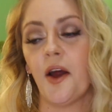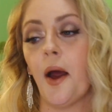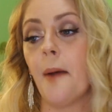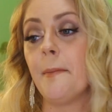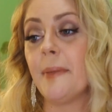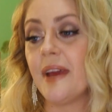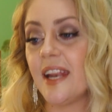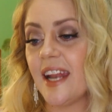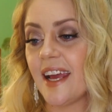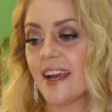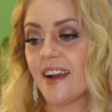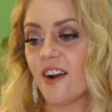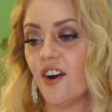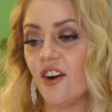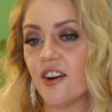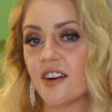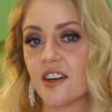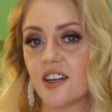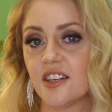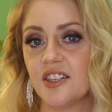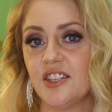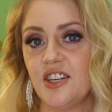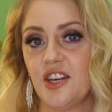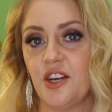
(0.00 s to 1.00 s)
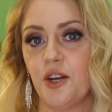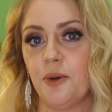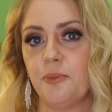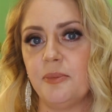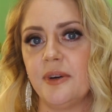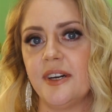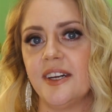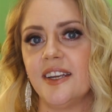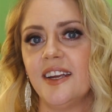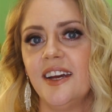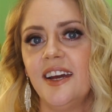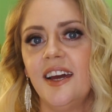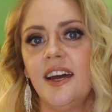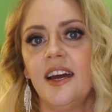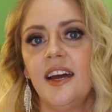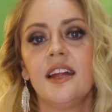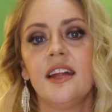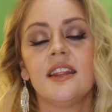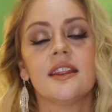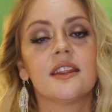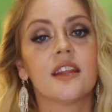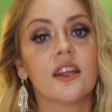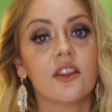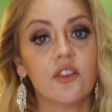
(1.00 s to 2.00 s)
I mean, and Connor too, but
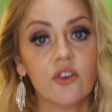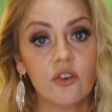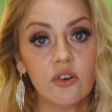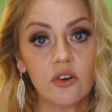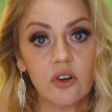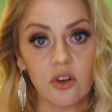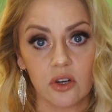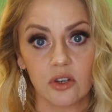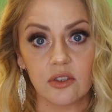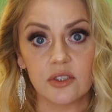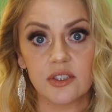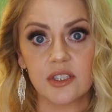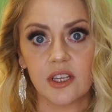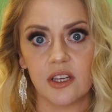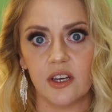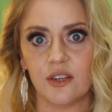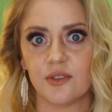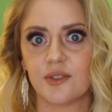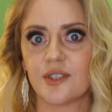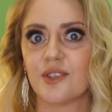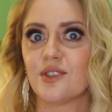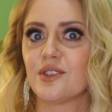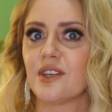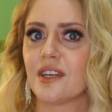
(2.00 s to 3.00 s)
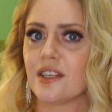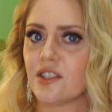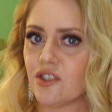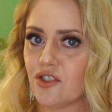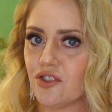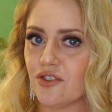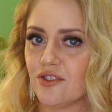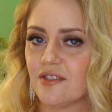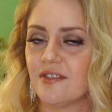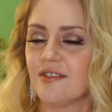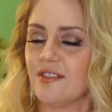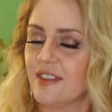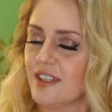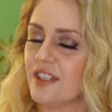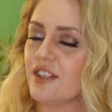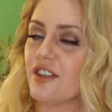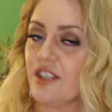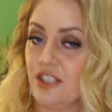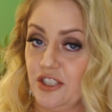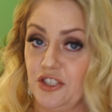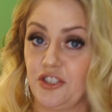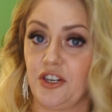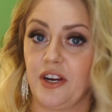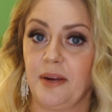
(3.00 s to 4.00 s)
the little girl's clothes is they're
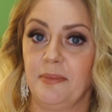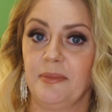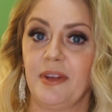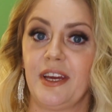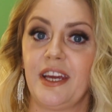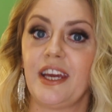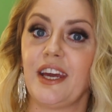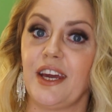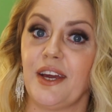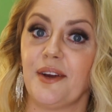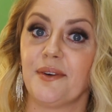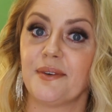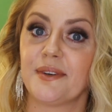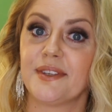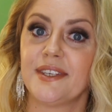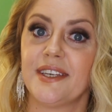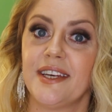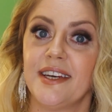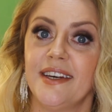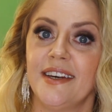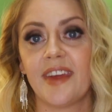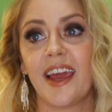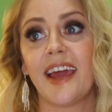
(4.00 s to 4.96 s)
extremely cute.